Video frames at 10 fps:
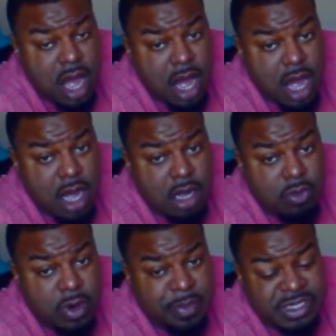uh,
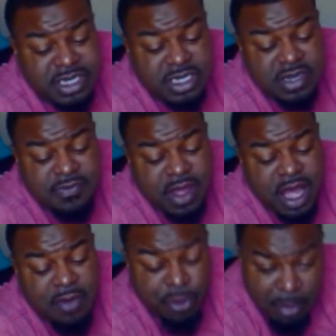representative
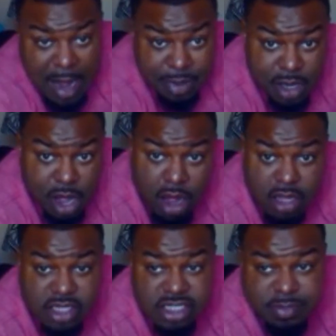for my blog,
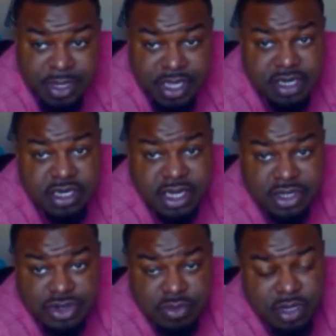speaking and inter